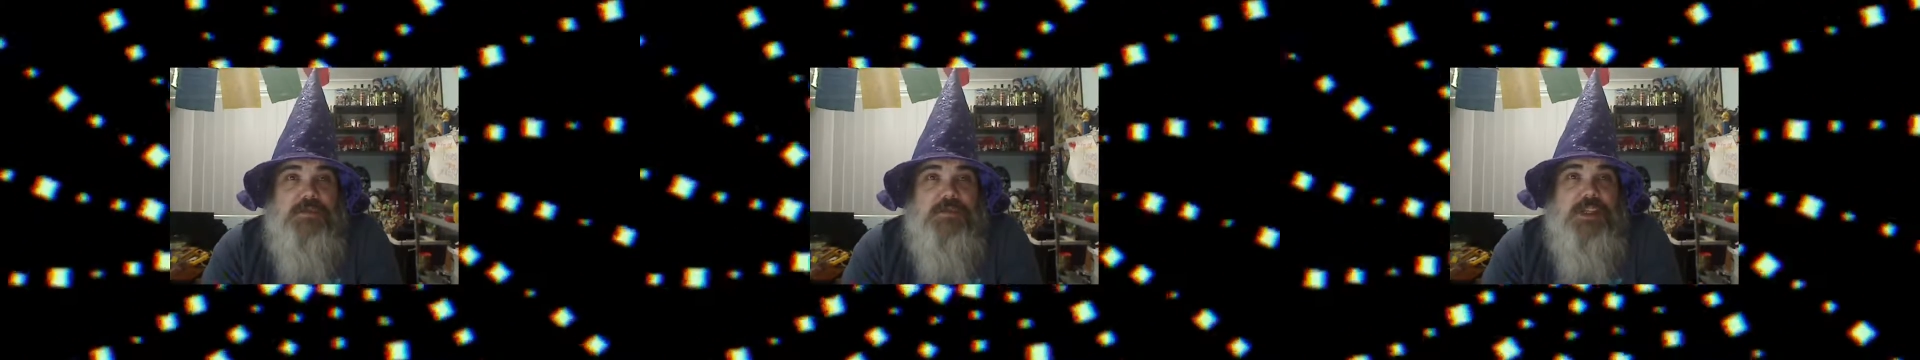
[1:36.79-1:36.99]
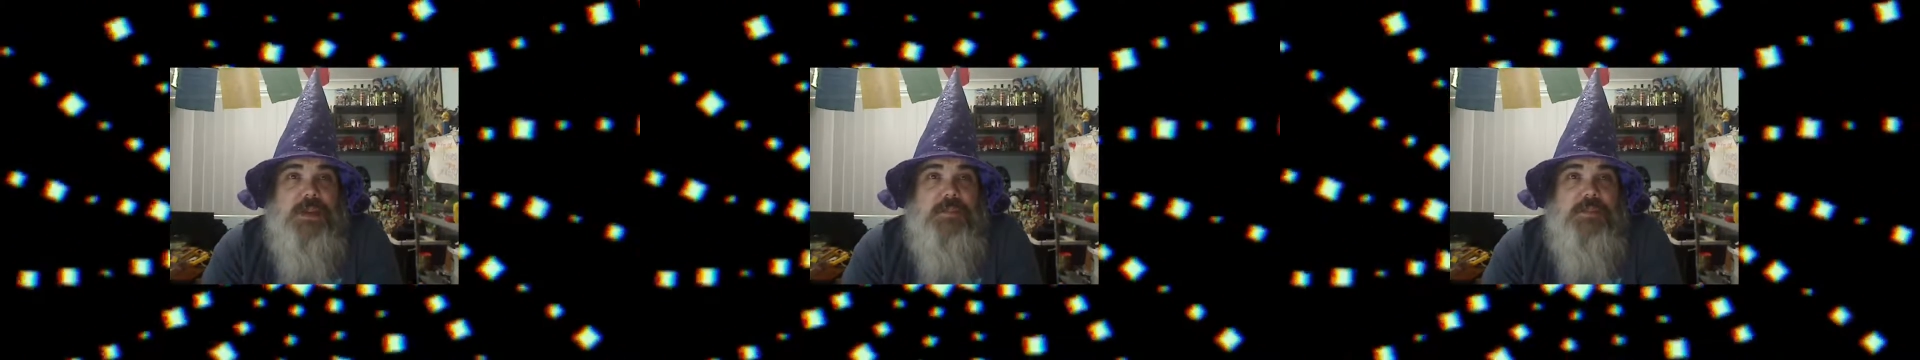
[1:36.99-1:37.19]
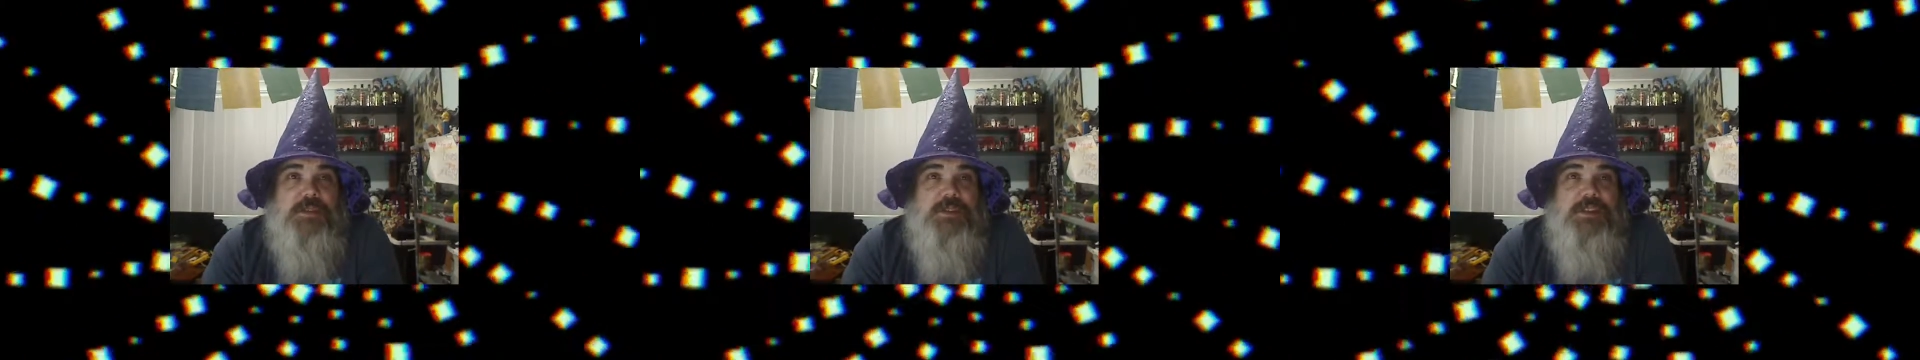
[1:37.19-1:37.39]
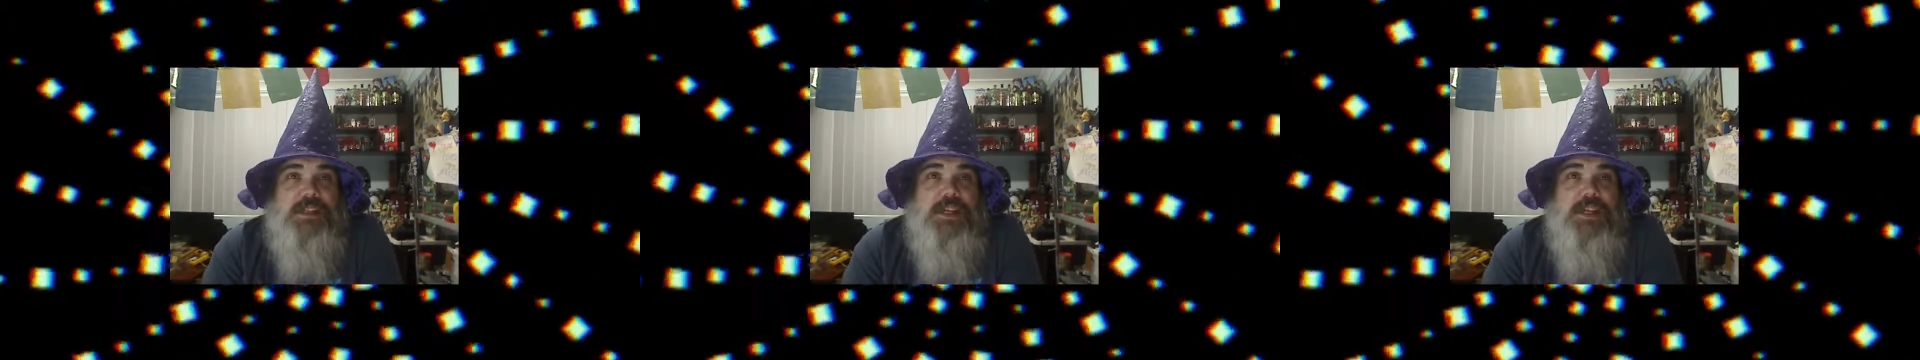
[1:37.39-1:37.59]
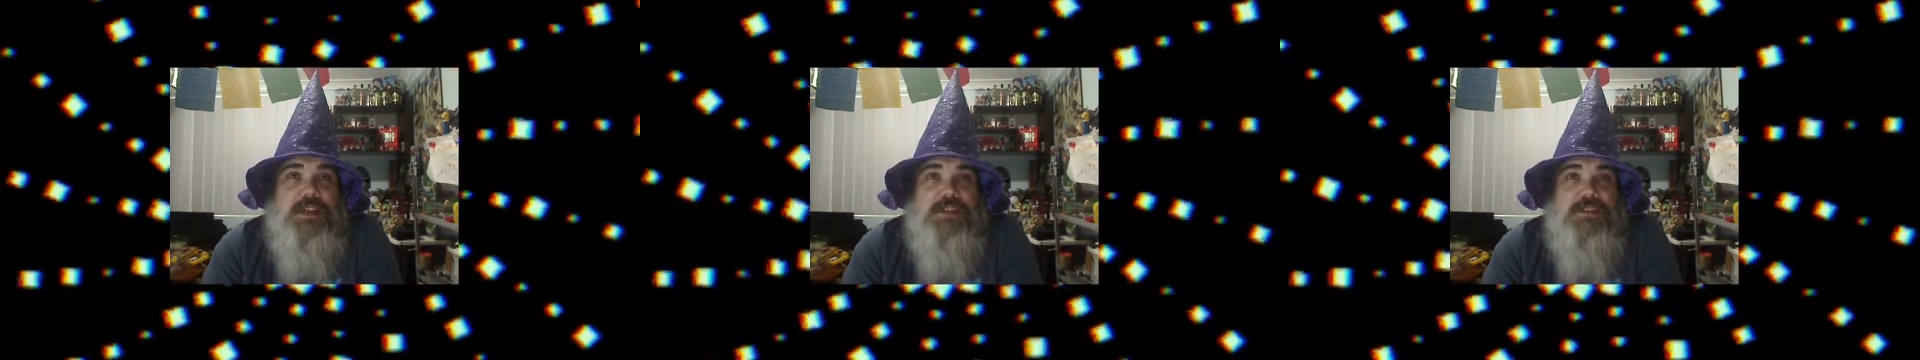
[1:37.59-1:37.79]
looking ups and
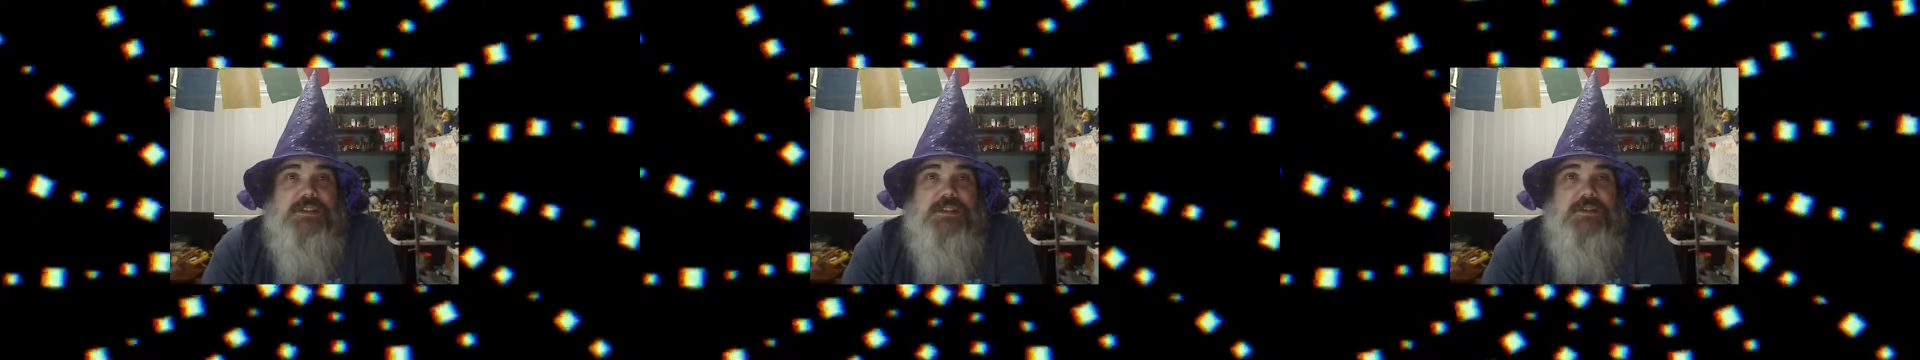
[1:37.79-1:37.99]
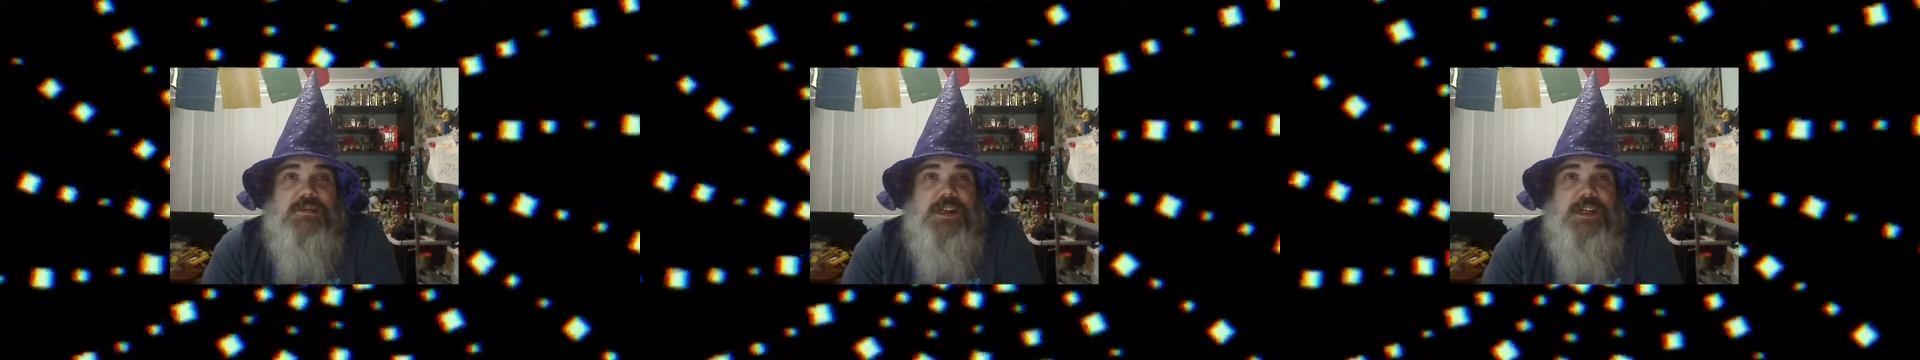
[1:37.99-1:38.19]
downs of this